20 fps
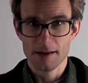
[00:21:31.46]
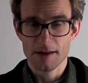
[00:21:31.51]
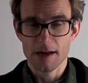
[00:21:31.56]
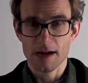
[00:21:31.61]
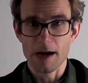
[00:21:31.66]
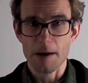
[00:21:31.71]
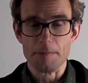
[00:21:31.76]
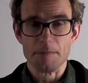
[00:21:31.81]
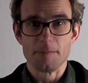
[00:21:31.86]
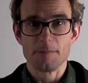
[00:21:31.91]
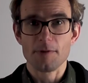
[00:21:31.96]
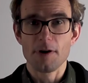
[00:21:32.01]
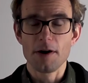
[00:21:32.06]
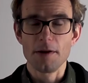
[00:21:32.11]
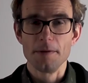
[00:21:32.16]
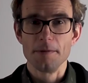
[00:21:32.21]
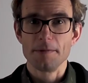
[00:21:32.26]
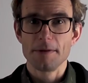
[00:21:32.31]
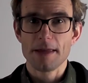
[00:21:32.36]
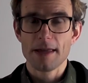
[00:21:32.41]

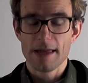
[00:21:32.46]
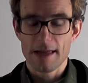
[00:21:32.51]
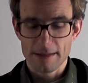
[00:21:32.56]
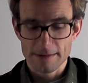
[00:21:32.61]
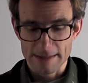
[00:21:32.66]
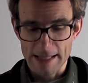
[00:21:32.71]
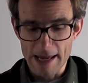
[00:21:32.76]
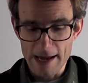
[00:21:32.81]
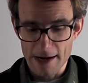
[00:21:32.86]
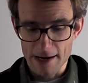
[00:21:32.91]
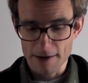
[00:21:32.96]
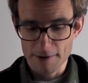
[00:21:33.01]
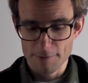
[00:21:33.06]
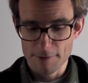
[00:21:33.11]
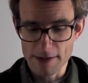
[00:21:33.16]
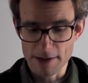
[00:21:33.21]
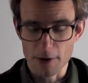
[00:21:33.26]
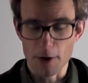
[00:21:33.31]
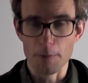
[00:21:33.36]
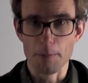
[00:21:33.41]
Well, there
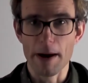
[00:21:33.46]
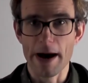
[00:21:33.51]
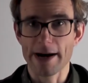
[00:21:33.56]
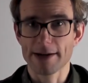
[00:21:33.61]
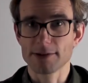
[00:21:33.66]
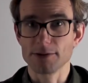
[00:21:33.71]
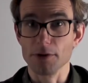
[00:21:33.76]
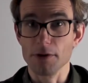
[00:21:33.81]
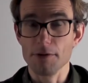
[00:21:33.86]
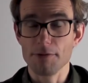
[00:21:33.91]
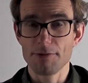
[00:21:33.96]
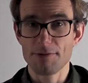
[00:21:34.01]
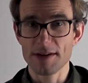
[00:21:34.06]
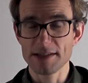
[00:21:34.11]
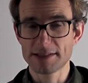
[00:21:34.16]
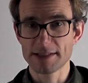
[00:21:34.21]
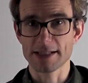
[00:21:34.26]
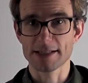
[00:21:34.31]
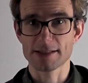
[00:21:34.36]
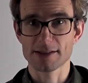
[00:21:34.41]
we go back to the
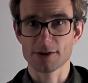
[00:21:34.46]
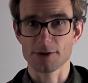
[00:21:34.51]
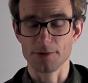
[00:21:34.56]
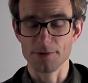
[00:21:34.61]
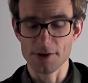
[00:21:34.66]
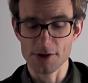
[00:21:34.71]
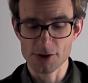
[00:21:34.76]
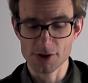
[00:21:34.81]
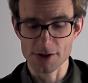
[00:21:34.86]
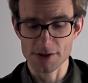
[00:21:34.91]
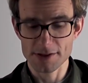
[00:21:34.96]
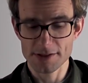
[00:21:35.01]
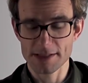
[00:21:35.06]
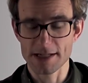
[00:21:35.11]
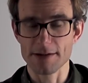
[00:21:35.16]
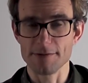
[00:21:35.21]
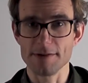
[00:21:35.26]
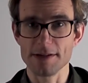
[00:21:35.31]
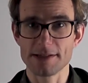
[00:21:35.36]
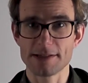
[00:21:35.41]
physics conditions
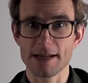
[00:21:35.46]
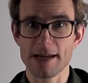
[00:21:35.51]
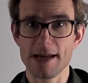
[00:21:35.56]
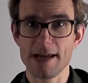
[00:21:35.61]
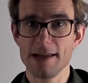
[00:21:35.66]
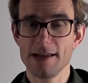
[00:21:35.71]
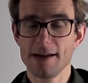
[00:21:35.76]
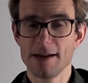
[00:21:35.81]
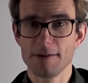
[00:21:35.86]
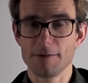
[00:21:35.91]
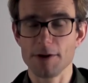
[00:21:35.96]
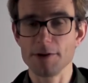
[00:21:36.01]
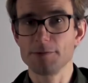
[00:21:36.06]
and we say,